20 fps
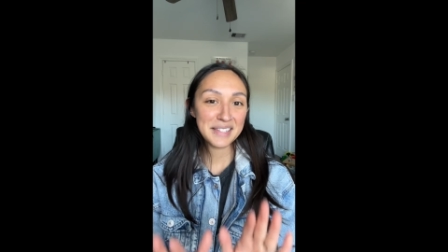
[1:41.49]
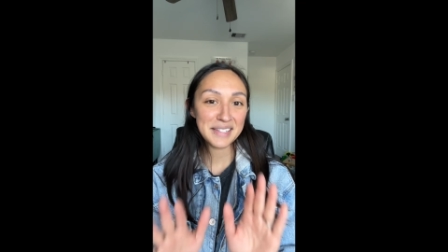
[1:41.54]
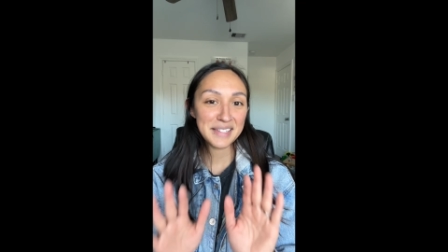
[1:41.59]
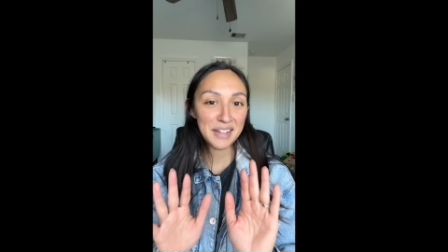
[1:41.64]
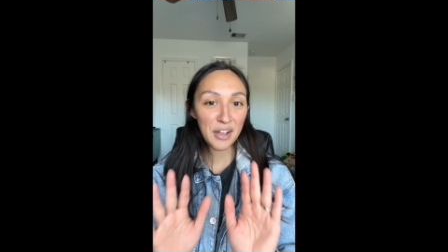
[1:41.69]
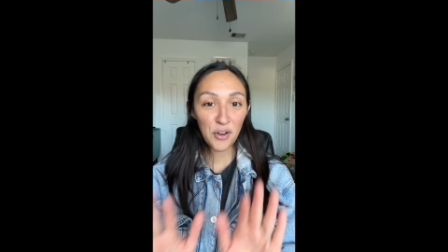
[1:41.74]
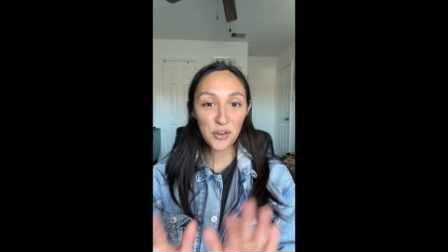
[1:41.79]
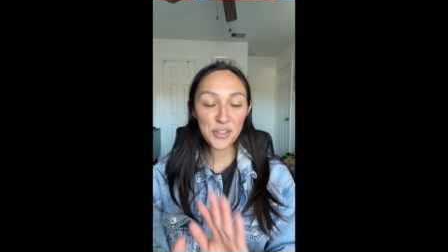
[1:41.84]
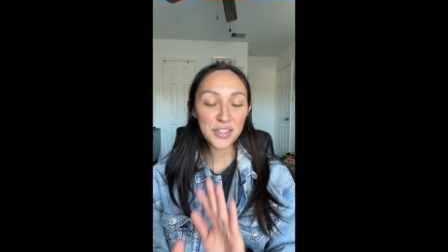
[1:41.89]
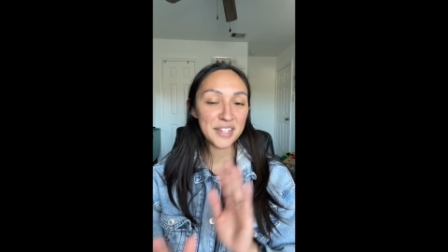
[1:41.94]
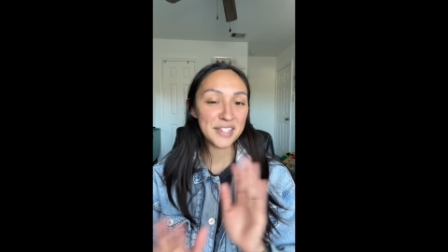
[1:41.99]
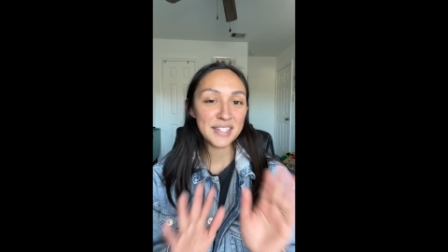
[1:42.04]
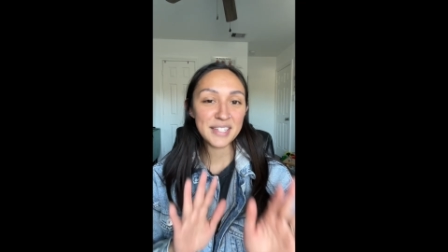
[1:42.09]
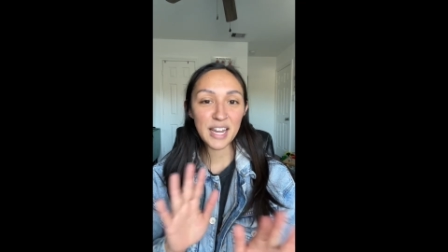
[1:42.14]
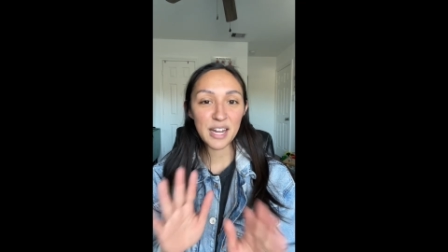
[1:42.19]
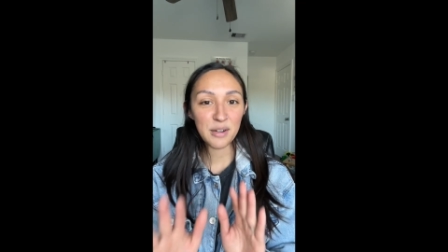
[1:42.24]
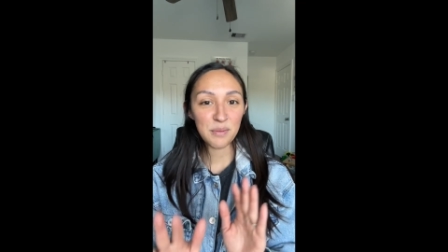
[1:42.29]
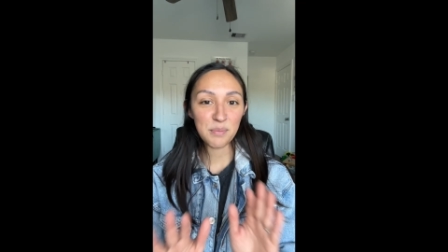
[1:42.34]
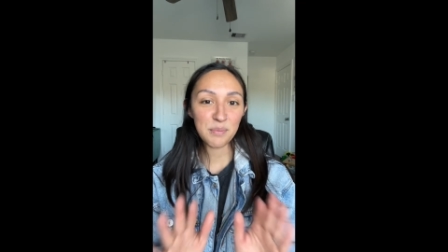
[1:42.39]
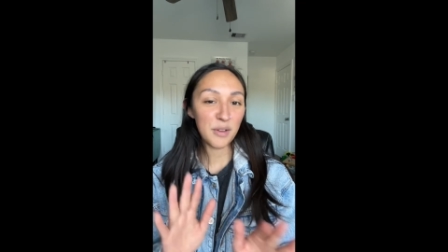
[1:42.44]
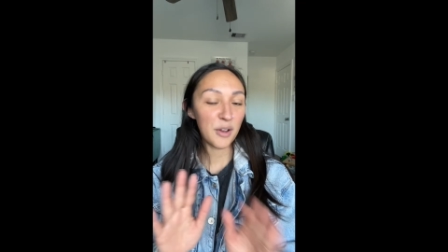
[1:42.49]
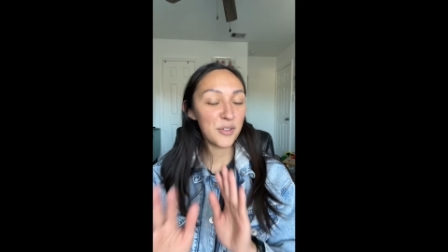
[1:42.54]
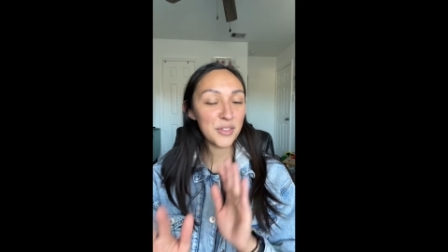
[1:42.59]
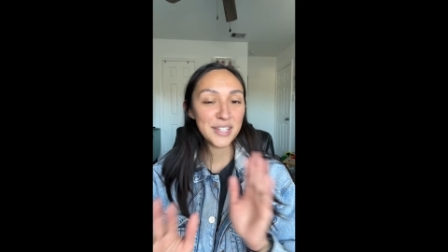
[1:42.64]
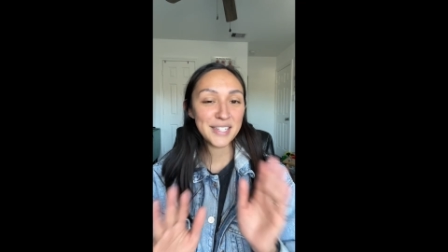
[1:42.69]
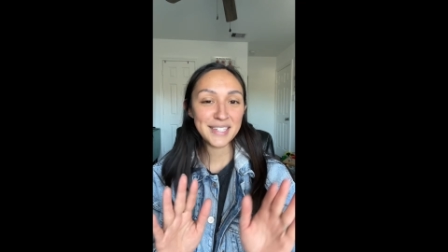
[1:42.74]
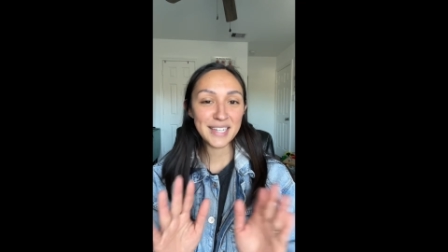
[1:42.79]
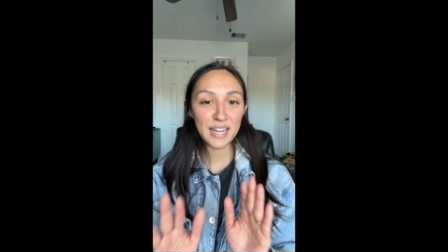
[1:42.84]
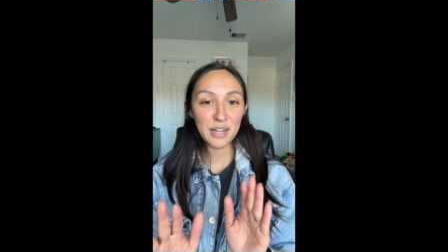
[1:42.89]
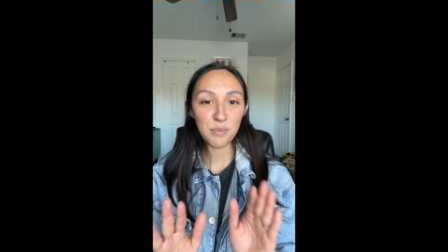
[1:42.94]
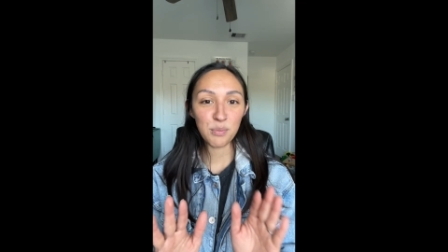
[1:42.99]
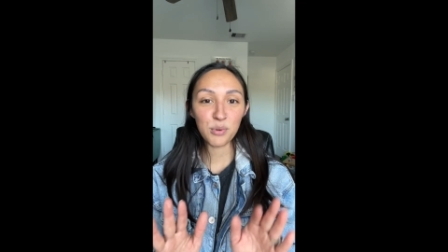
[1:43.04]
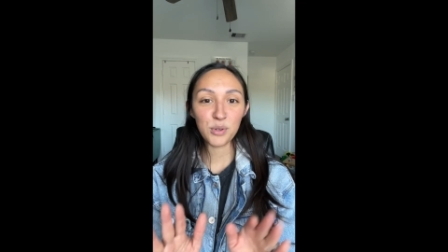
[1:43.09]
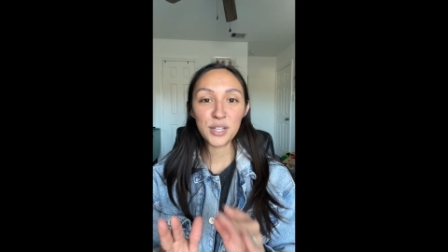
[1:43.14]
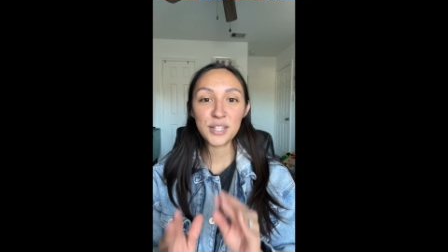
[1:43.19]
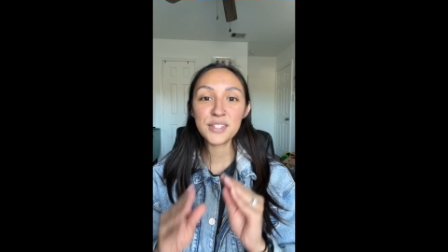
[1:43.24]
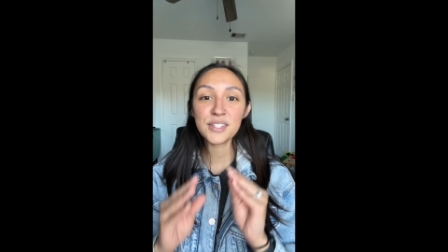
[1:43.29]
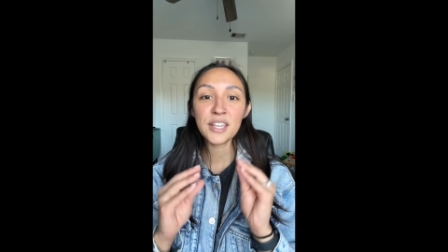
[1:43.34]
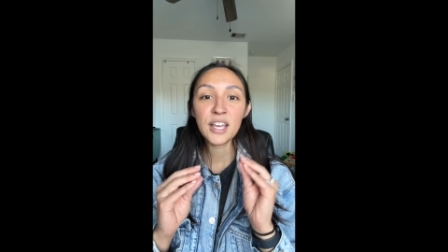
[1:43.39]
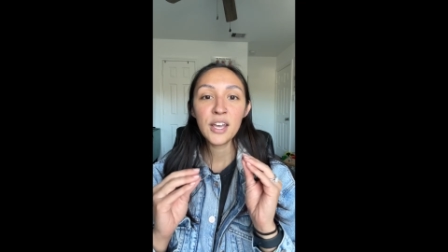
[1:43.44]
all these data
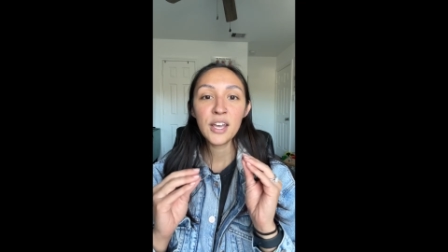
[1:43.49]
points.